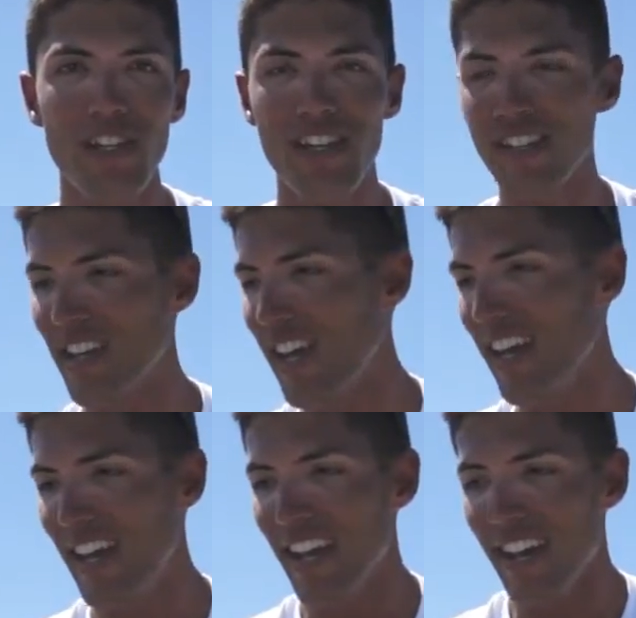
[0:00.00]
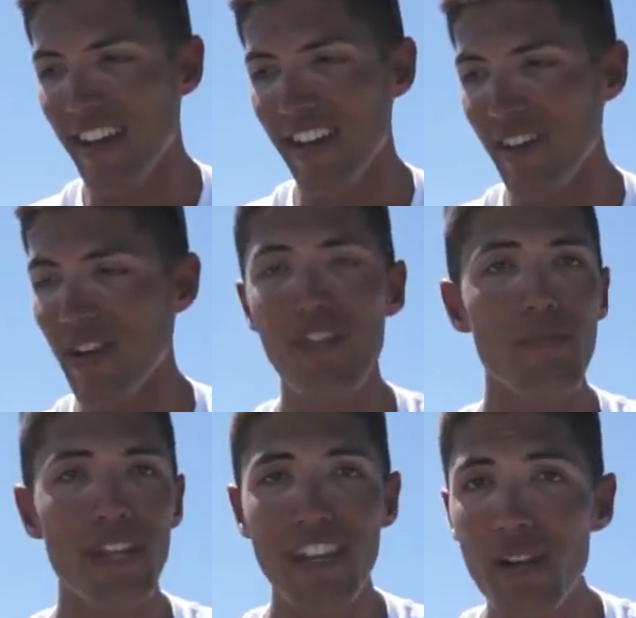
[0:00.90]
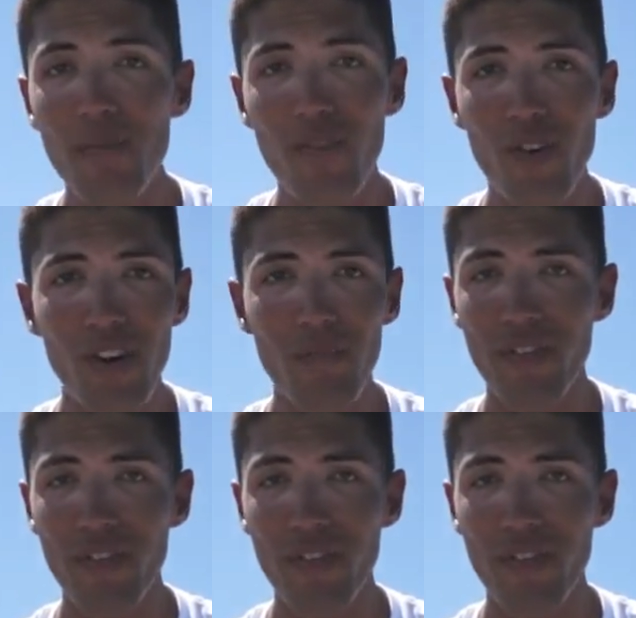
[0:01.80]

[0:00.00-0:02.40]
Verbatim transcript: because uh, I've never been there before.